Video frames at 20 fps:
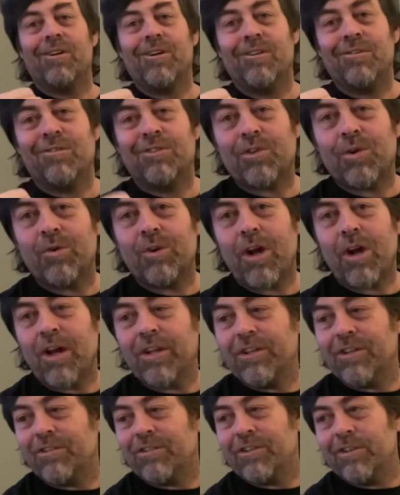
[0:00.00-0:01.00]
What's going on,
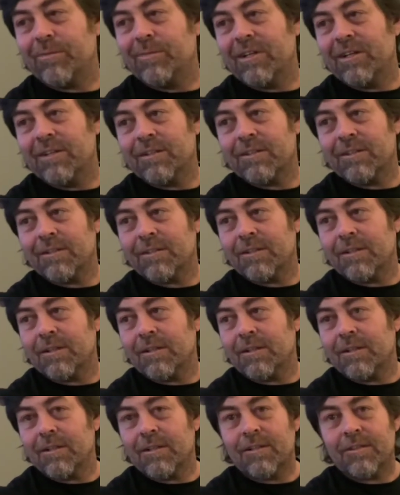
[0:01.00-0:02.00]
YouTube?
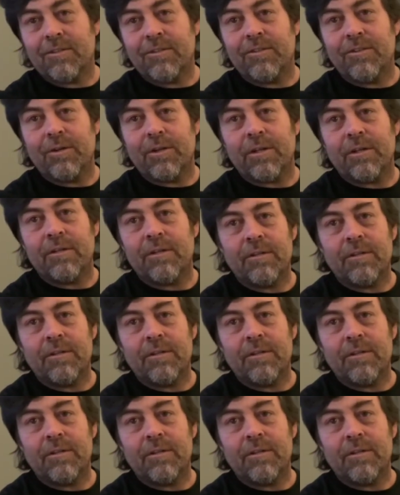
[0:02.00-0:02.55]
Let's do it.